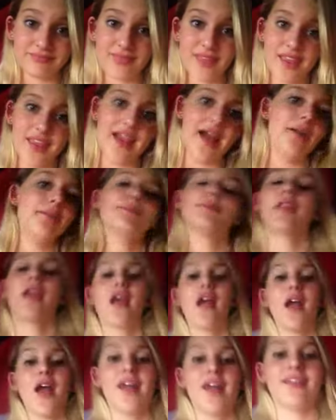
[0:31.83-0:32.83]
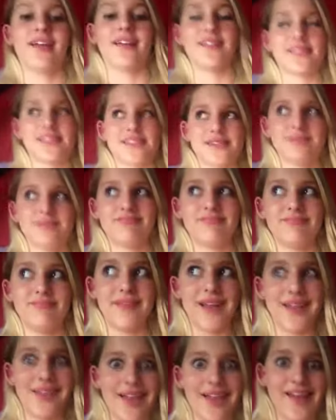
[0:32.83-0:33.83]
Yeah, that's
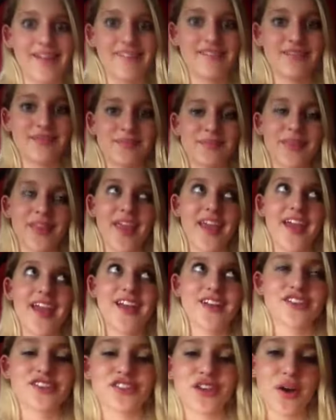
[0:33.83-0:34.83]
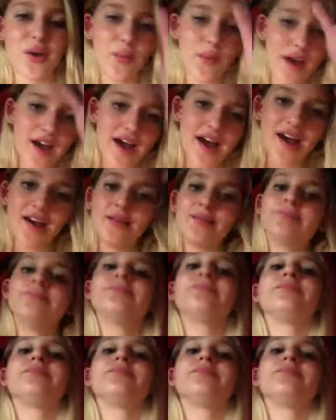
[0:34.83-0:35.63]
my life. So, I'm